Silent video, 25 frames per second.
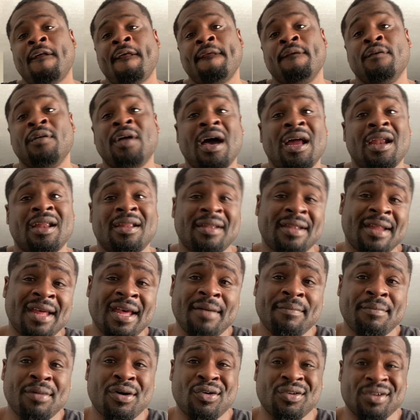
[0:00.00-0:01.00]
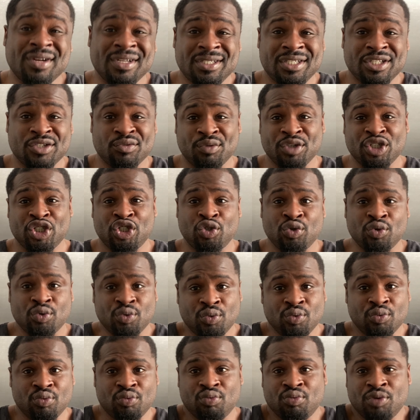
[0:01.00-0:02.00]
You got a Lambo, and this is what
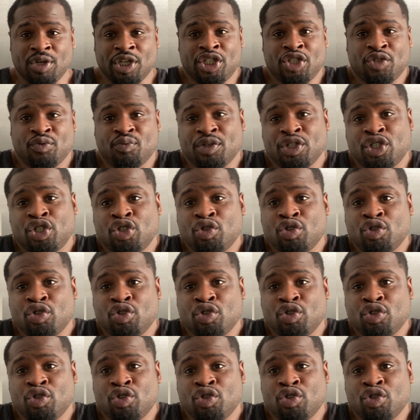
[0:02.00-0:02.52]
you this is what